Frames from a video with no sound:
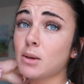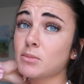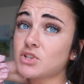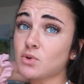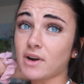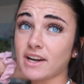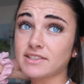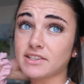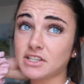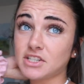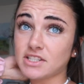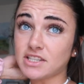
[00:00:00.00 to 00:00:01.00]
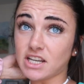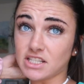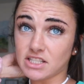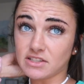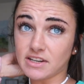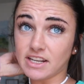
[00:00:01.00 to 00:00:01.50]
But don't worry, it's literally just
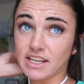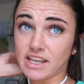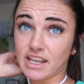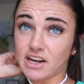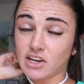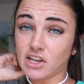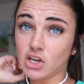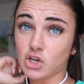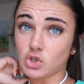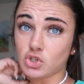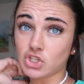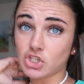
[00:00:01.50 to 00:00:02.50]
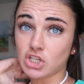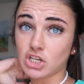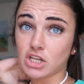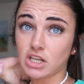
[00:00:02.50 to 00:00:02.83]
us three and our coach.